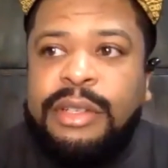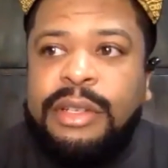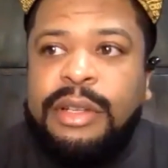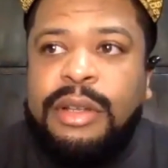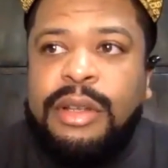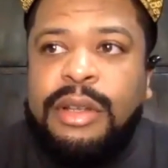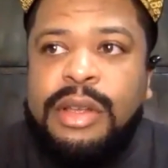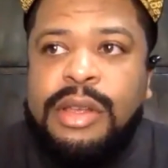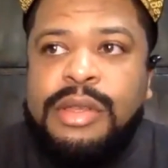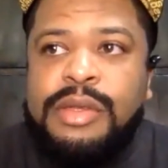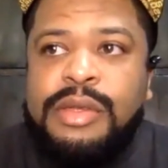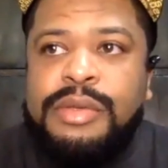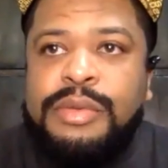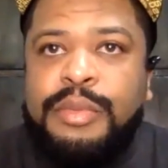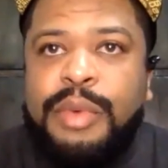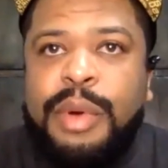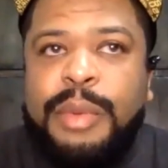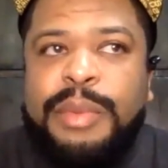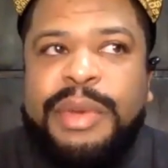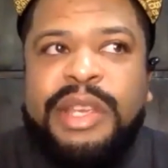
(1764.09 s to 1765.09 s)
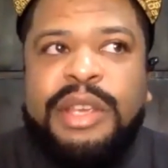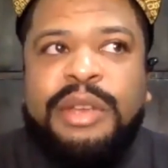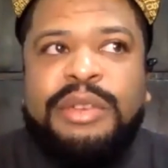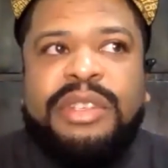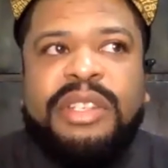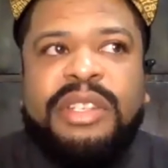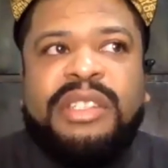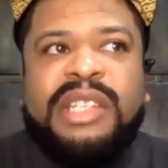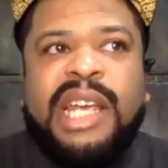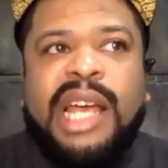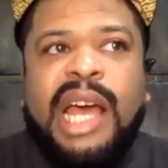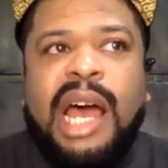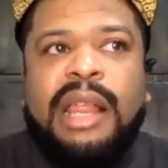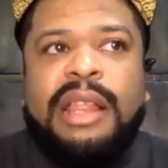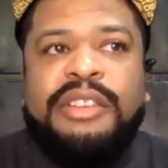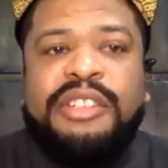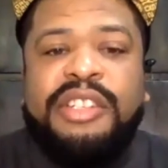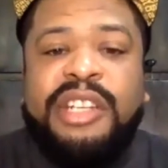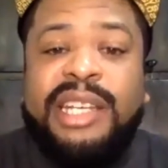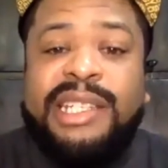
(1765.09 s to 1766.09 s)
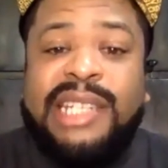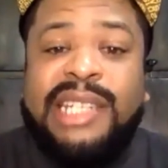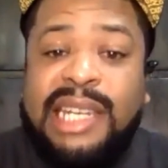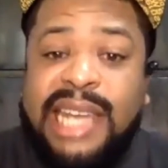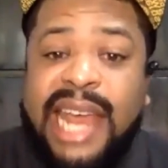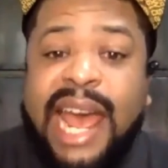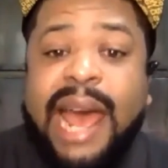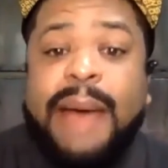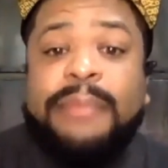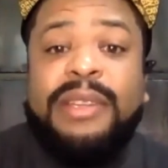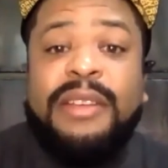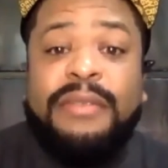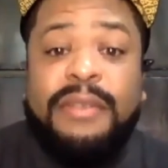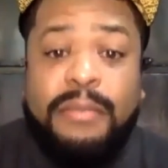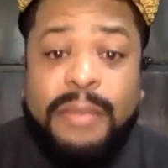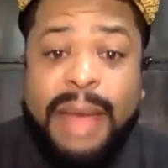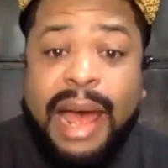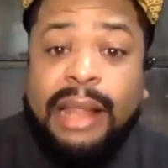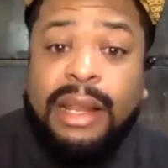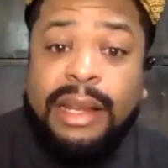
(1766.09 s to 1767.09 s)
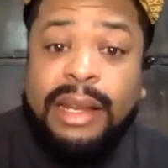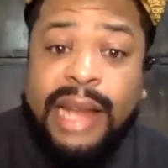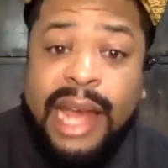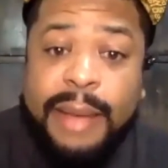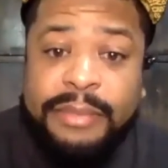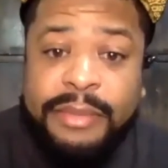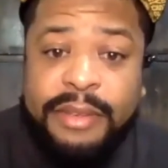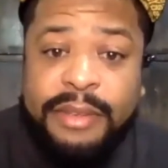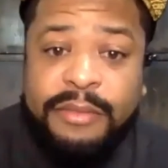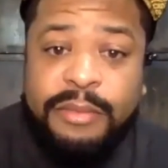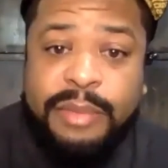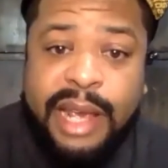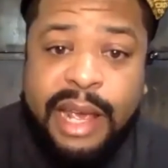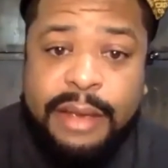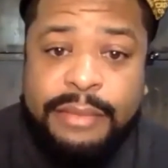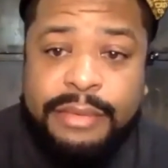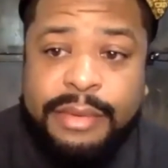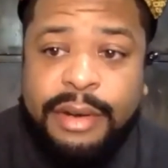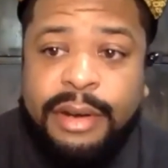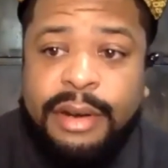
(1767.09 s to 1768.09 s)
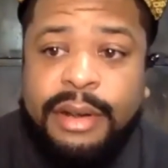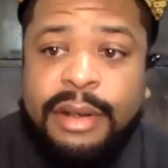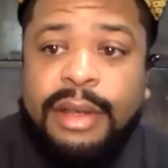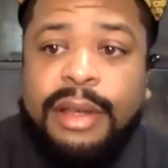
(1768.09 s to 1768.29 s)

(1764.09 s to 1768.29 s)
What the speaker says: There's what we use in psychology is adaptive and maladaptive behavior.